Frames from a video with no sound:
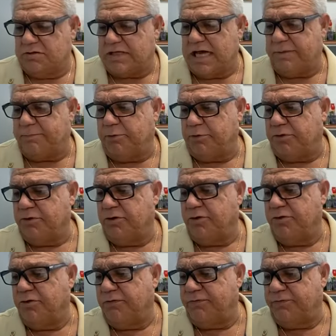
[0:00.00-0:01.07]
start putting
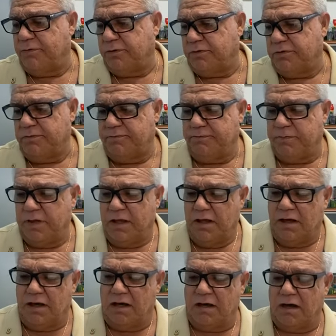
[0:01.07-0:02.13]
on your foot
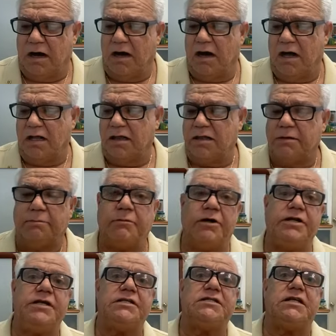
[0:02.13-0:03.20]
on all the
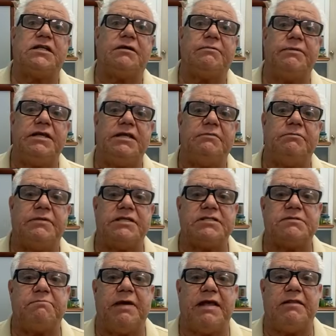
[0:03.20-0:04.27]
monies that are being
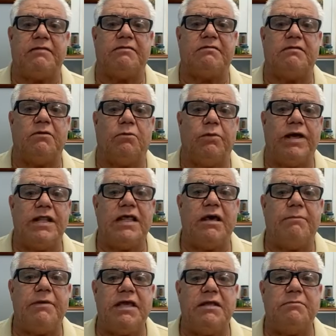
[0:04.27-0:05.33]
misspent, the way
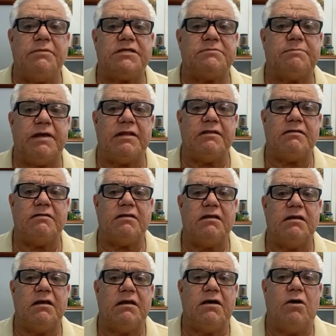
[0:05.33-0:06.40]
they are being misspent,
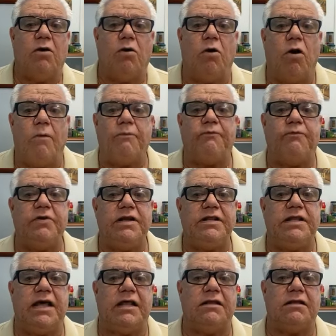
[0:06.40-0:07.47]

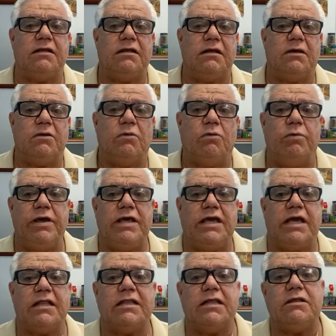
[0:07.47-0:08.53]
hopefully then we
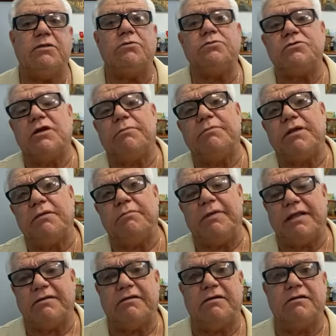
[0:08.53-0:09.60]
can then do something
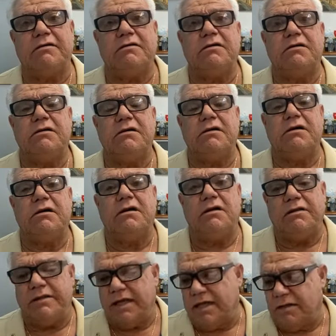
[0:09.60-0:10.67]
better
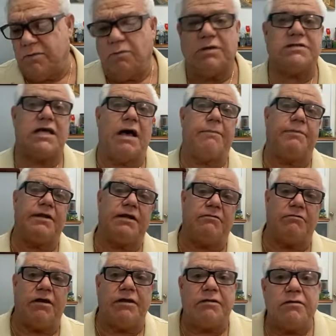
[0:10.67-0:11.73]
than what's happening
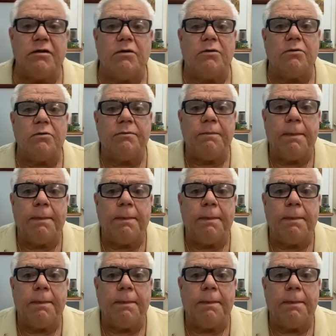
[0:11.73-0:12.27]
right now.